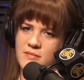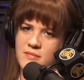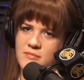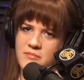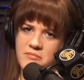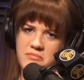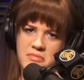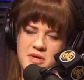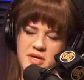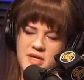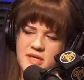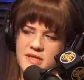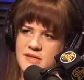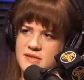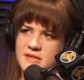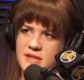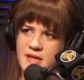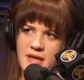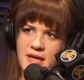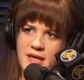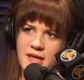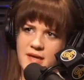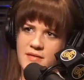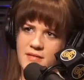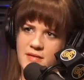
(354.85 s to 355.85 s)
But it's
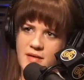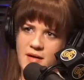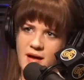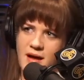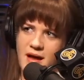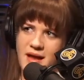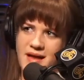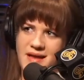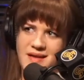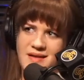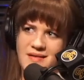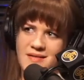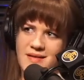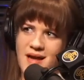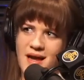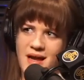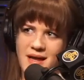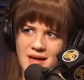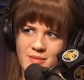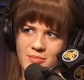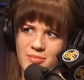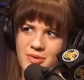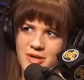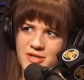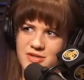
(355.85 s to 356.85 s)
like, I can kind
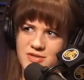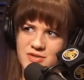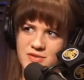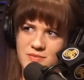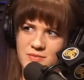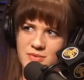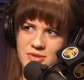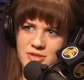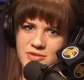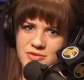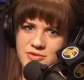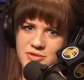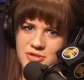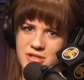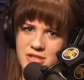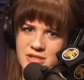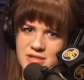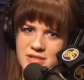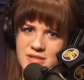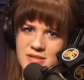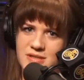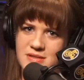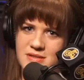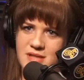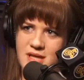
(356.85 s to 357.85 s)
of picture what your
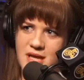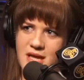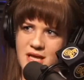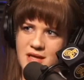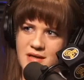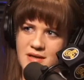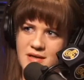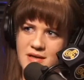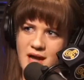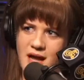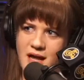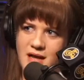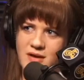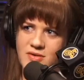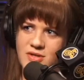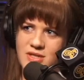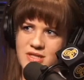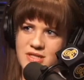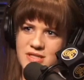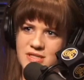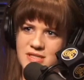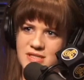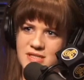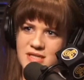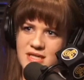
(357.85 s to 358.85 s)
chest is like. I don't need
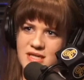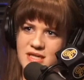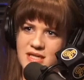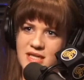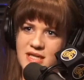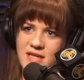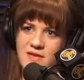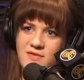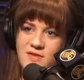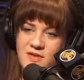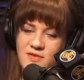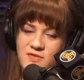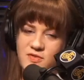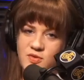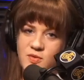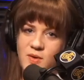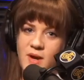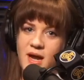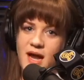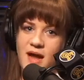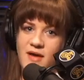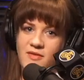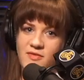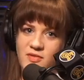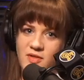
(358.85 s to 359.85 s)
to see it. Even if you
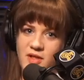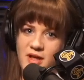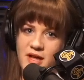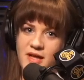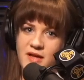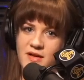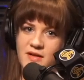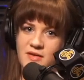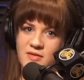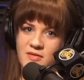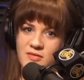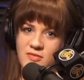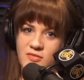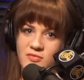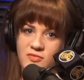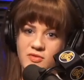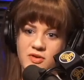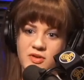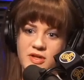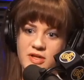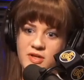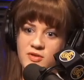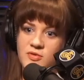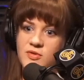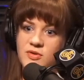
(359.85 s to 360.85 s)
have like
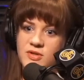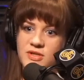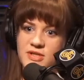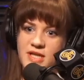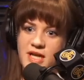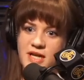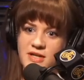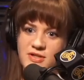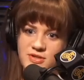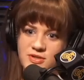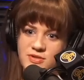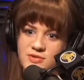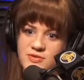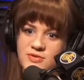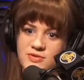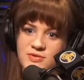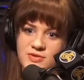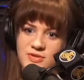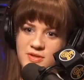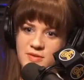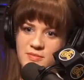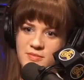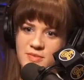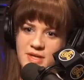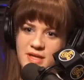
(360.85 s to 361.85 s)
really cool tattoos or
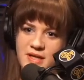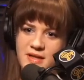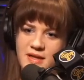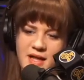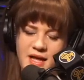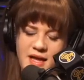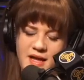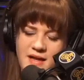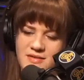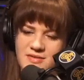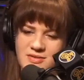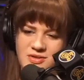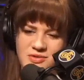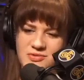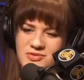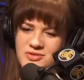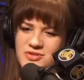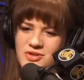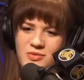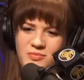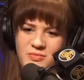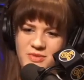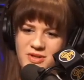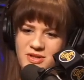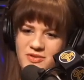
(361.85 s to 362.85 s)
something. Like, don't
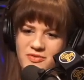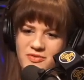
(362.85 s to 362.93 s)
show me your